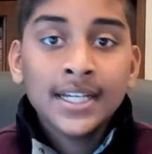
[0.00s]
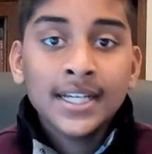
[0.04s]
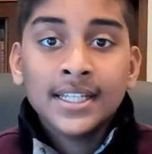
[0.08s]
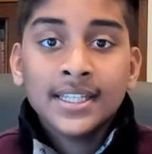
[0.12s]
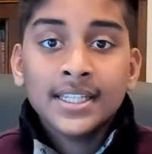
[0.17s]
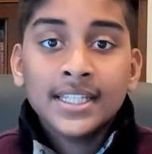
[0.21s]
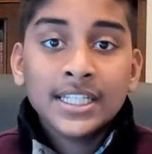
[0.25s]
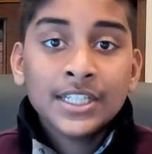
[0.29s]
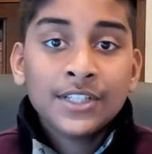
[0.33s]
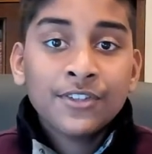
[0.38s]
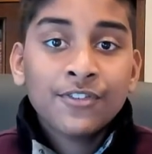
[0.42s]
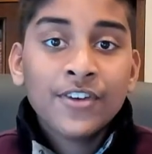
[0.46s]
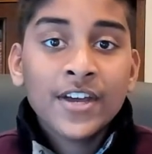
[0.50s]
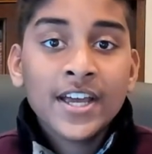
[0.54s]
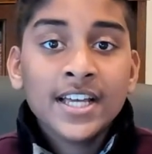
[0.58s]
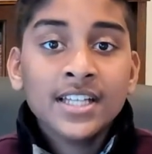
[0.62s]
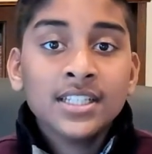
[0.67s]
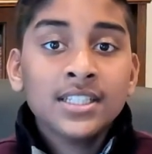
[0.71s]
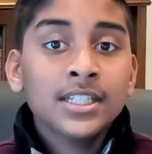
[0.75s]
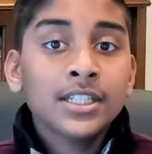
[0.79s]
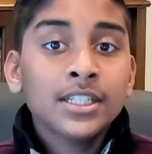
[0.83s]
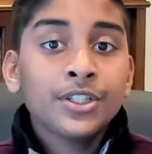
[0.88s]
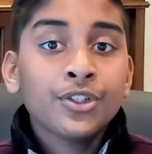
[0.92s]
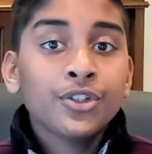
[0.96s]
This
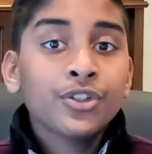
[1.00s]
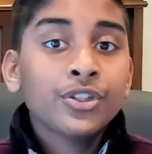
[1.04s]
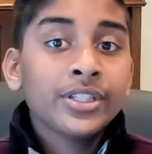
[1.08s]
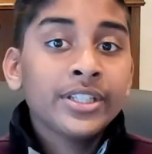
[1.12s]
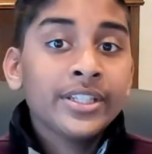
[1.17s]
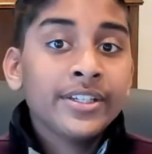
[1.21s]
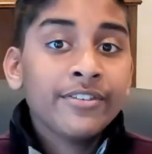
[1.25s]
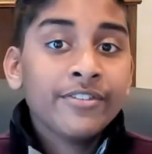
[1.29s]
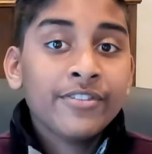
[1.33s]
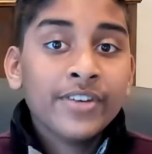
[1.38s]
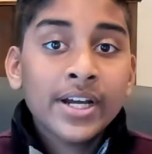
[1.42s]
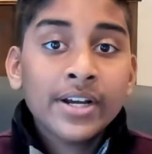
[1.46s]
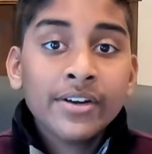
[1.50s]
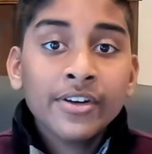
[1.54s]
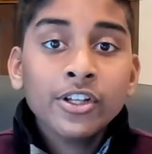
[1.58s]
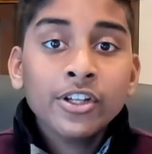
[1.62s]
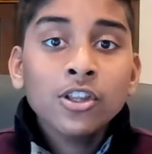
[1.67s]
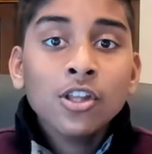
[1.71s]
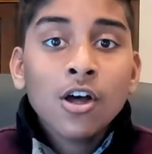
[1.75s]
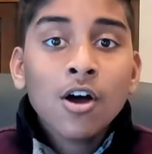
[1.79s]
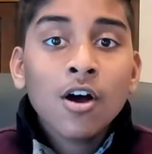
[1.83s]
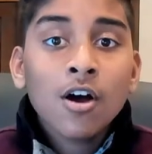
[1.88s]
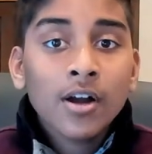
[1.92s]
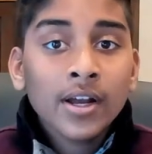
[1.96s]
phase is usually very
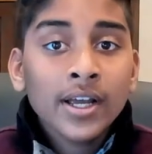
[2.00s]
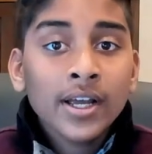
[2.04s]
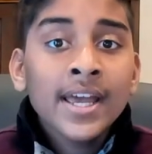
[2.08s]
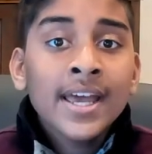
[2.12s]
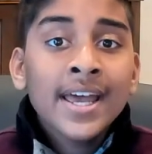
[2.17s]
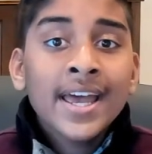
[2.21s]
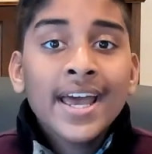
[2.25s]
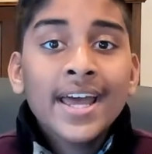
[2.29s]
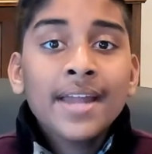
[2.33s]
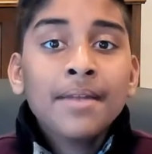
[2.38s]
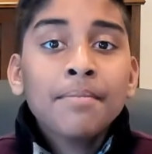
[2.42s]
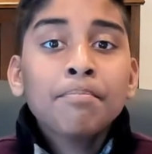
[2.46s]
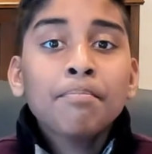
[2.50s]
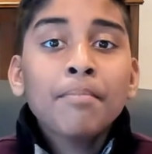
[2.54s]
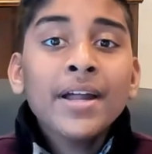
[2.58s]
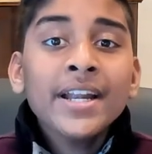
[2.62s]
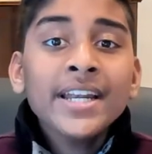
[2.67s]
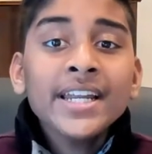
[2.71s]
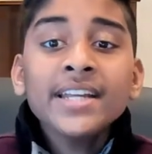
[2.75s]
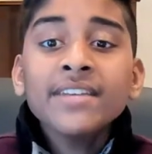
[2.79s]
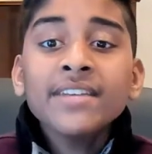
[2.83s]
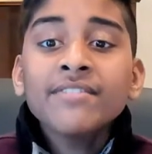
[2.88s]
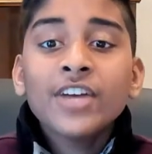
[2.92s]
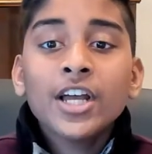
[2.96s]
long and
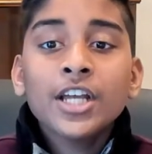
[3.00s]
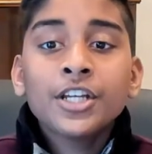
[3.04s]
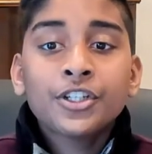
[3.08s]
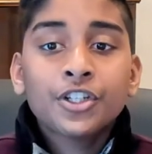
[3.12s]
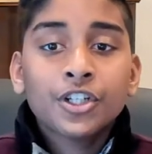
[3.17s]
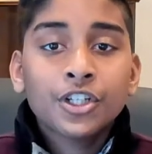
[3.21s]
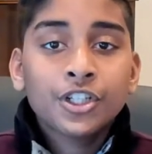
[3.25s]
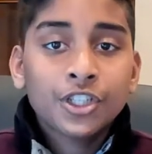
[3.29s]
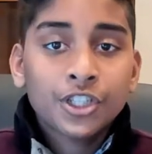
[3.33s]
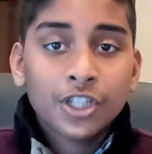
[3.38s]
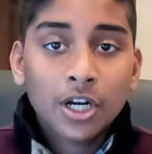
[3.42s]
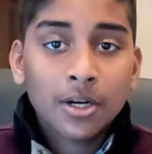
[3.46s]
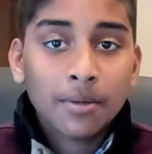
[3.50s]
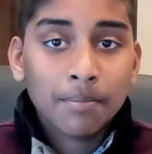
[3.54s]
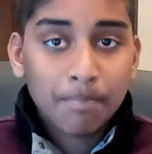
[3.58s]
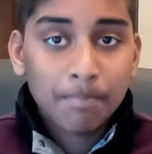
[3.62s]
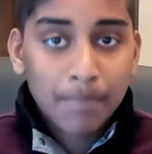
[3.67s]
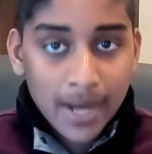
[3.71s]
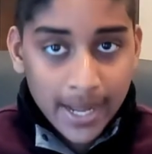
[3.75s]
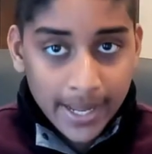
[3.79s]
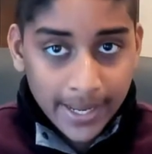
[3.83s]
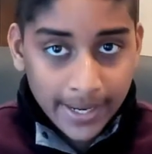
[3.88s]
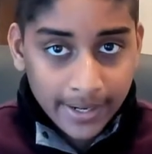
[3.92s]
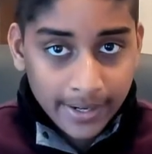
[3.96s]
many investors start
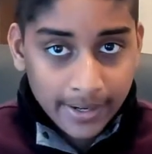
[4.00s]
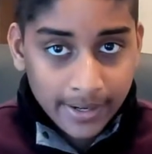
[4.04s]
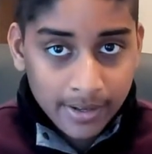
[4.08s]
buying.